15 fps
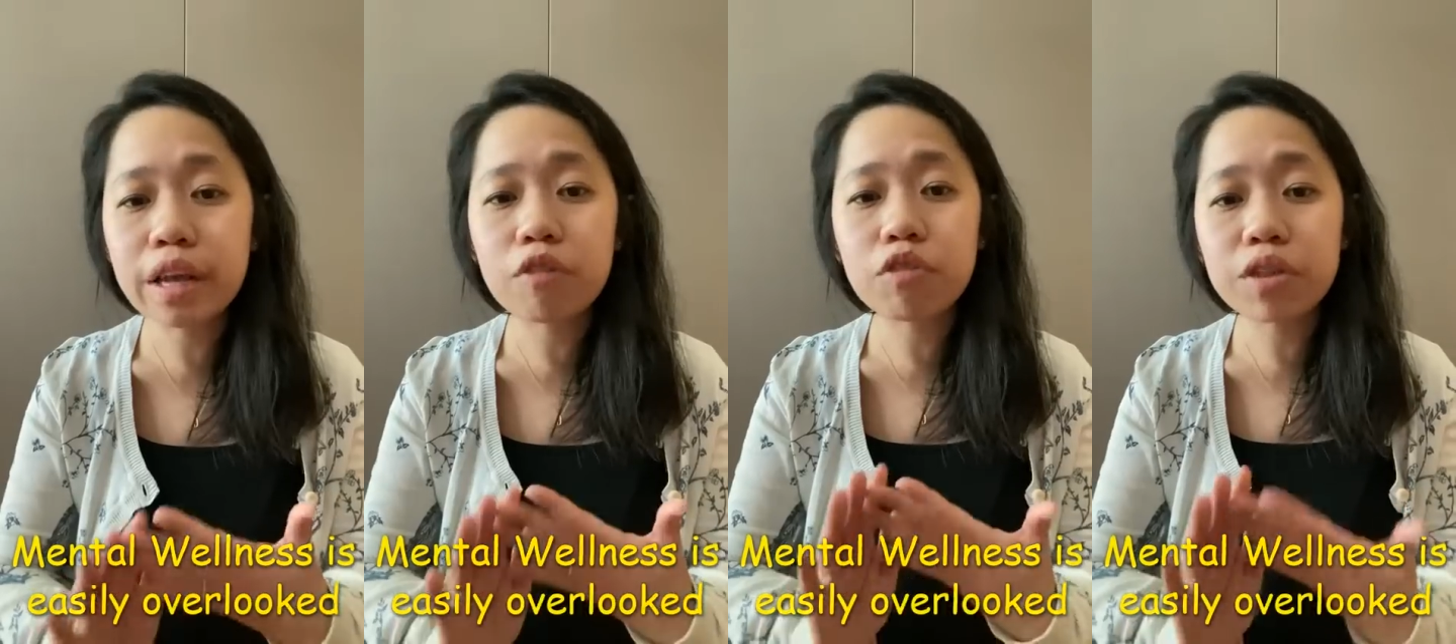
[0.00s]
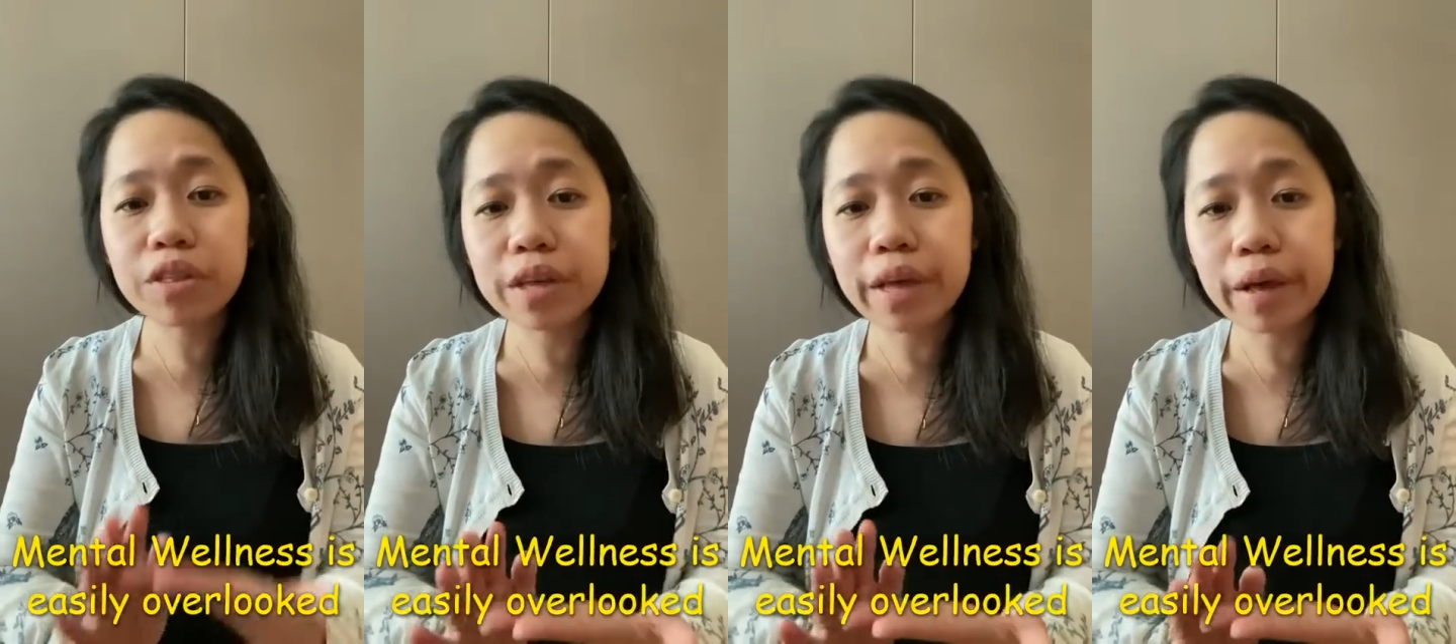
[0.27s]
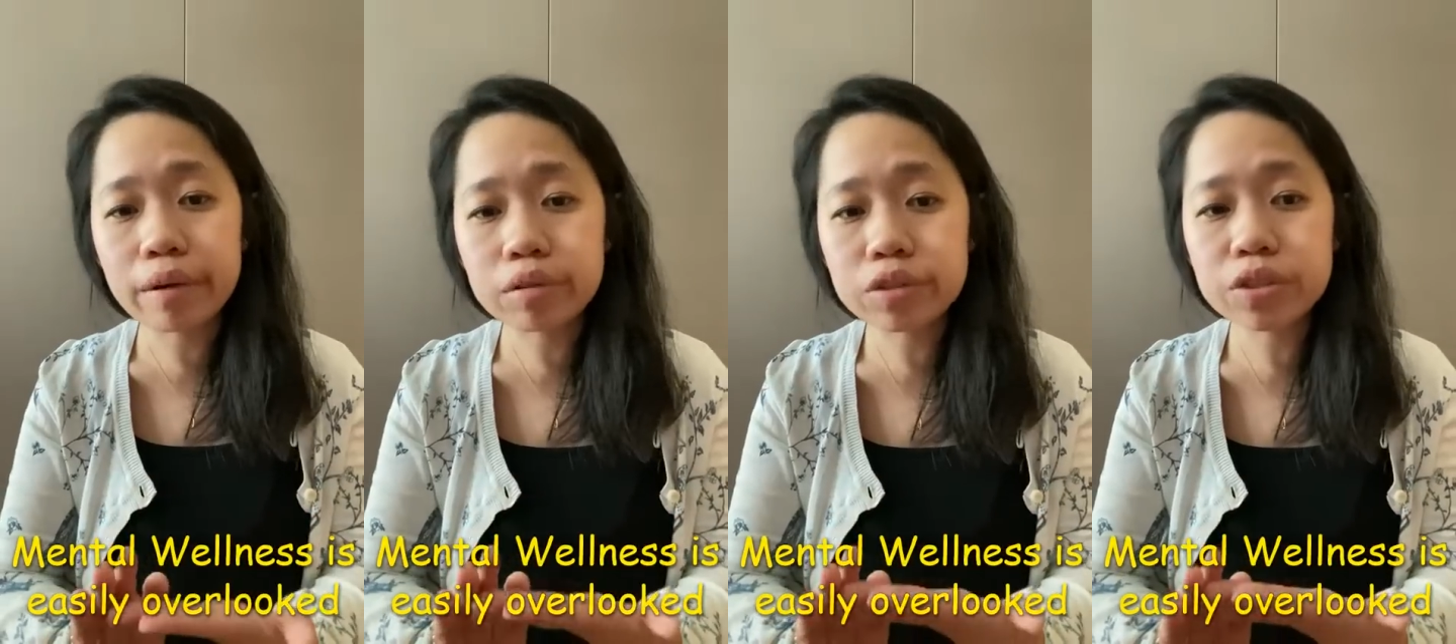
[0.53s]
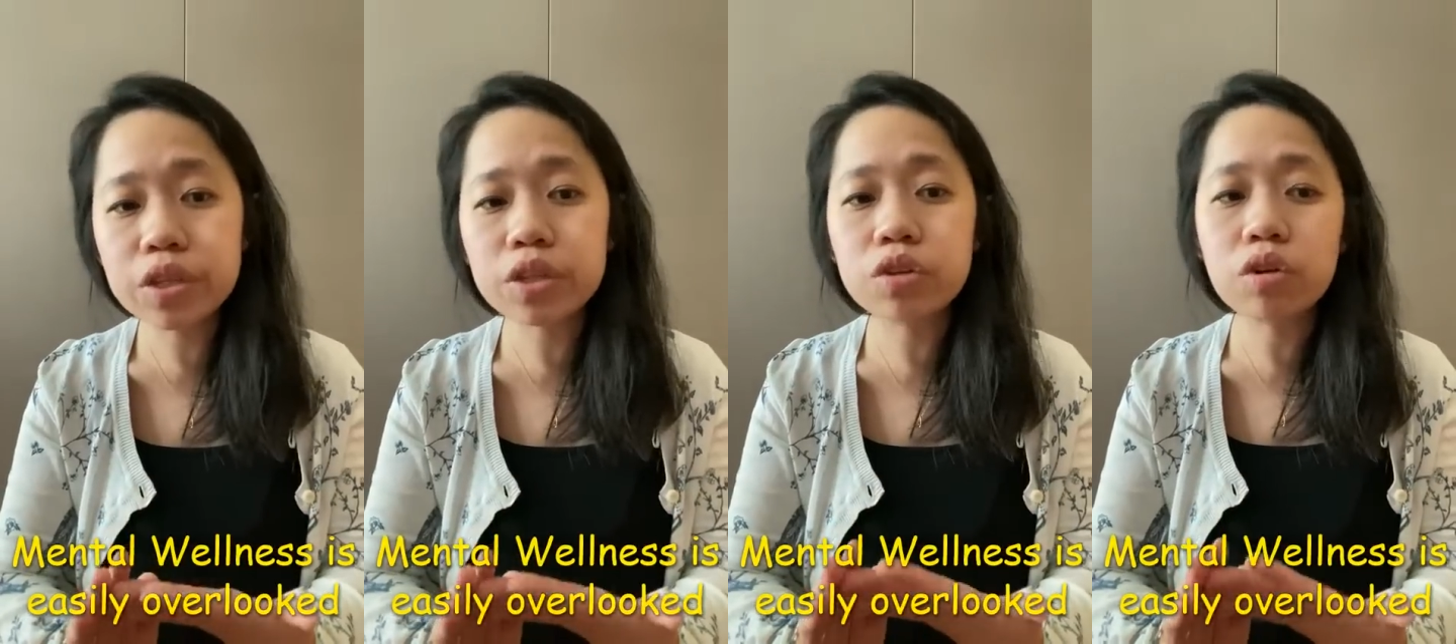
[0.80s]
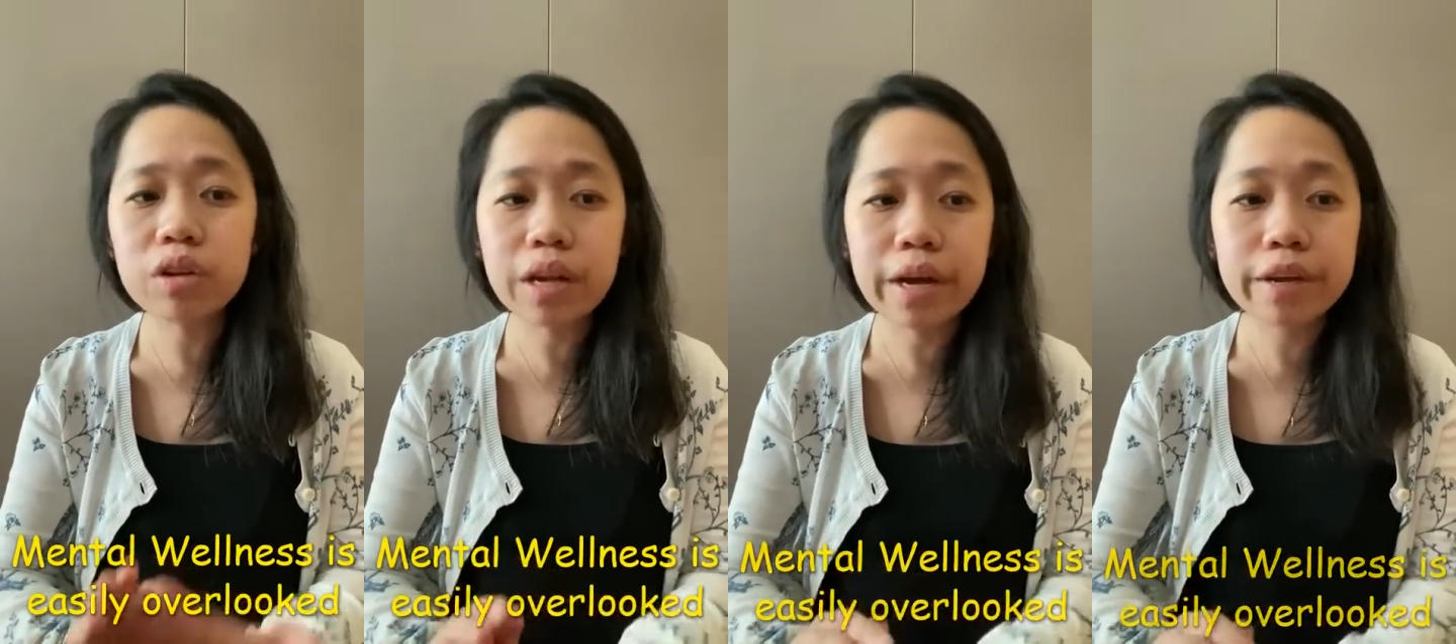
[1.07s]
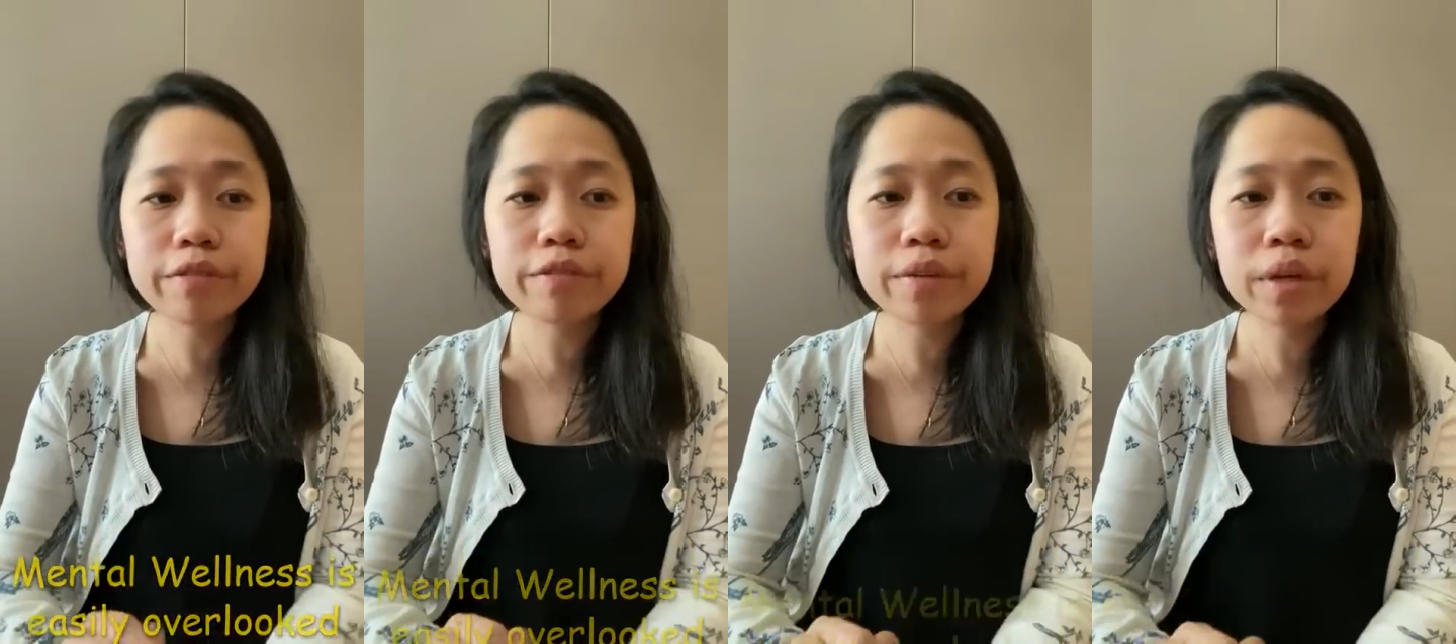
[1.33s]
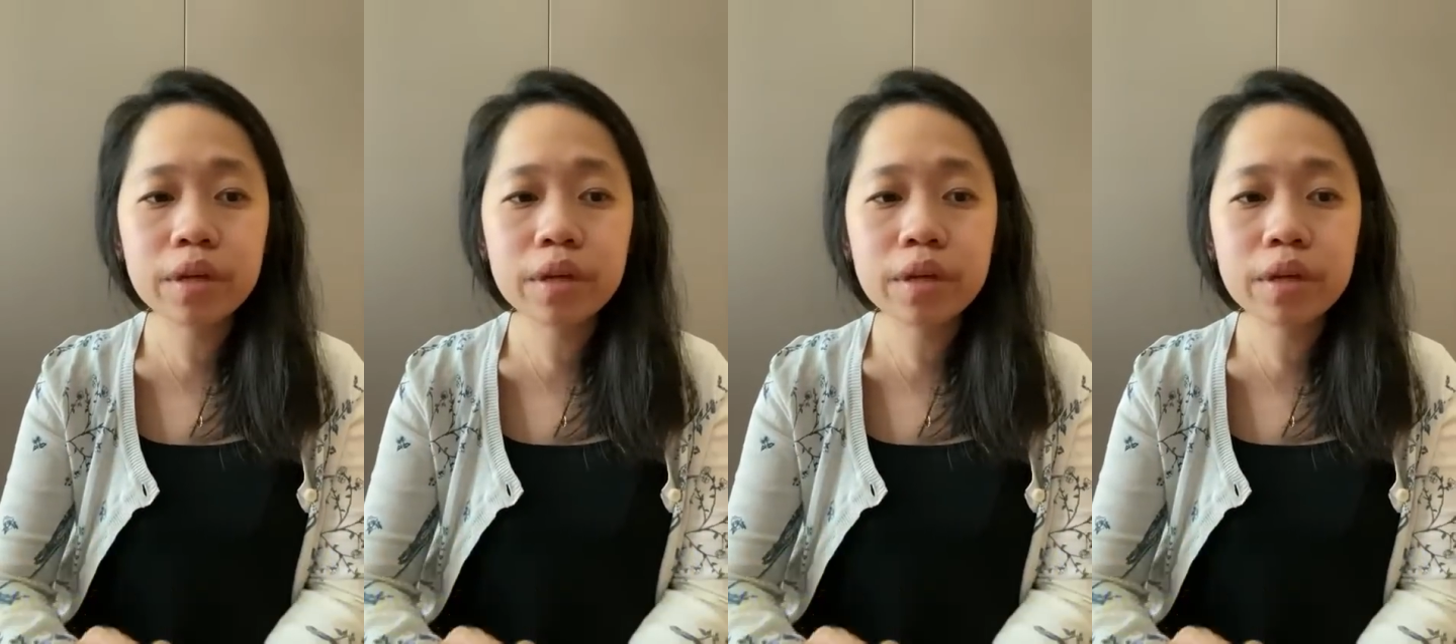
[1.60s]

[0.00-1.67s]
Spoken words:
everything else in your life.